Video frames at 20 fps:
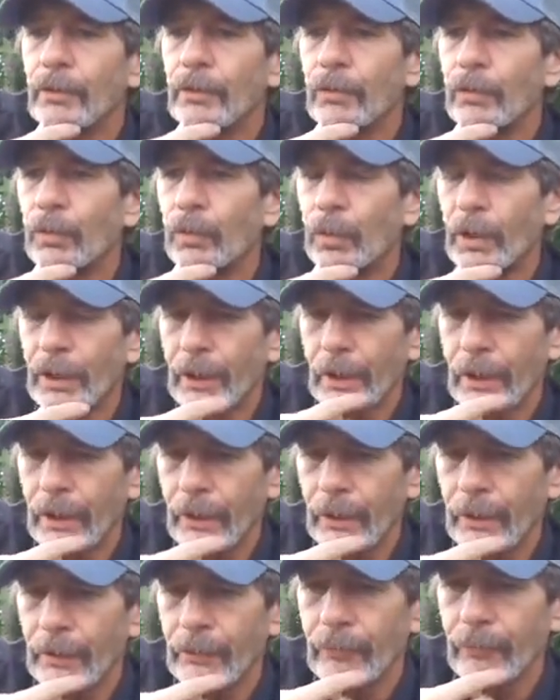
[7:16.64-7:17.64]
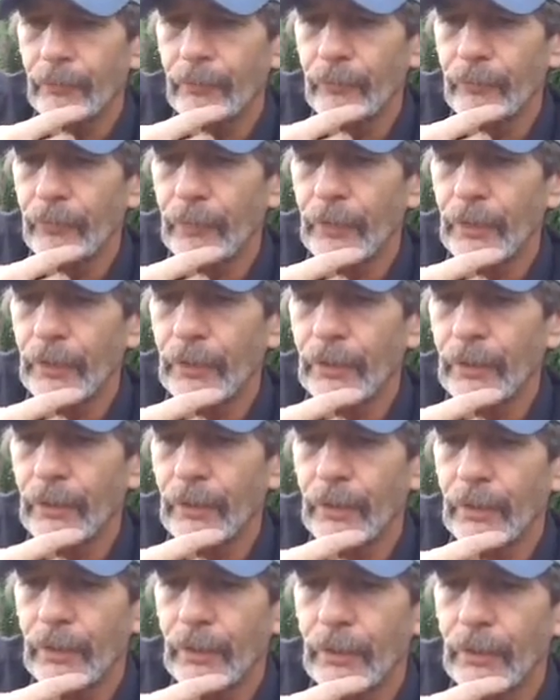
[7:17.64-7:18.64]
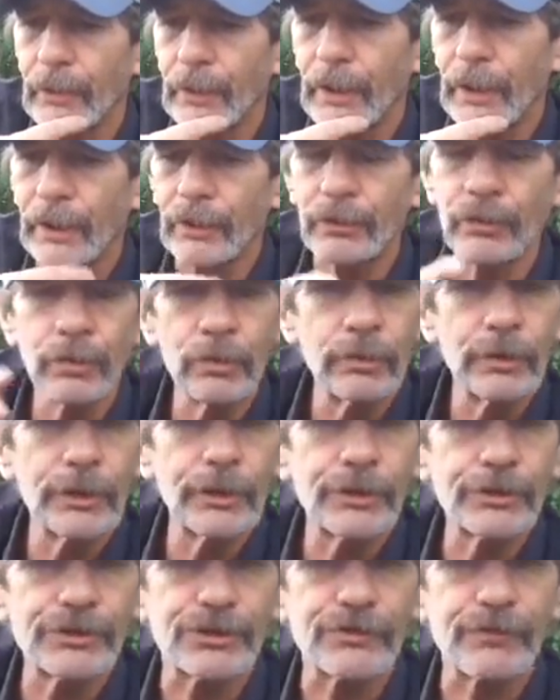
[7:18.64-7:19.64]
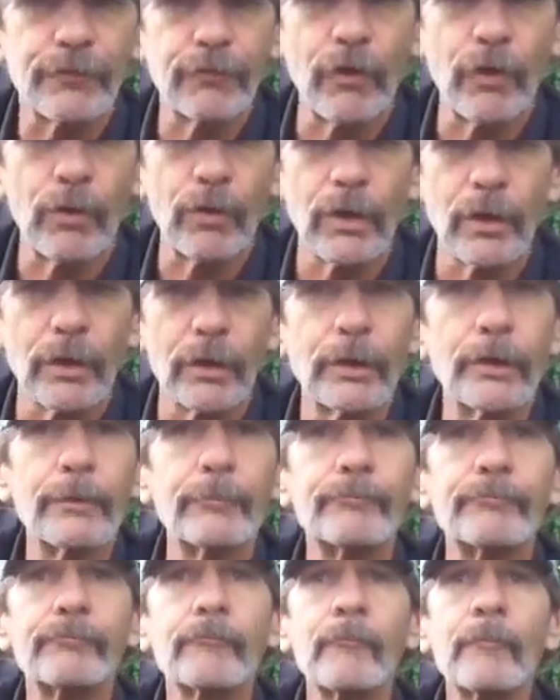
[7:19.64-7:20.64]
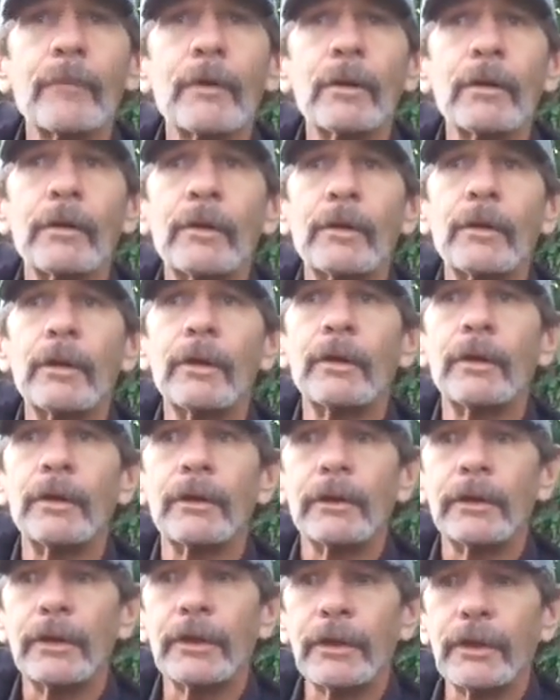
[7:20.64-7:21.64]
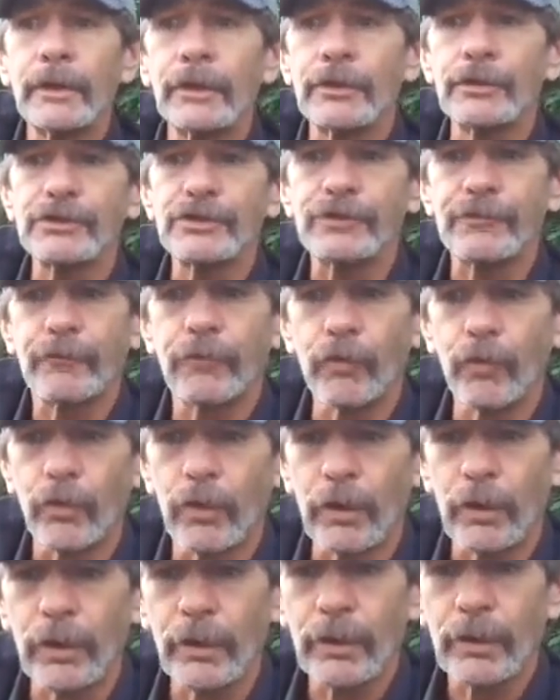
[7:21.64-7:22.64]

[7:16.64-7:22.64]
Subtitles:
where and who it is for. It is for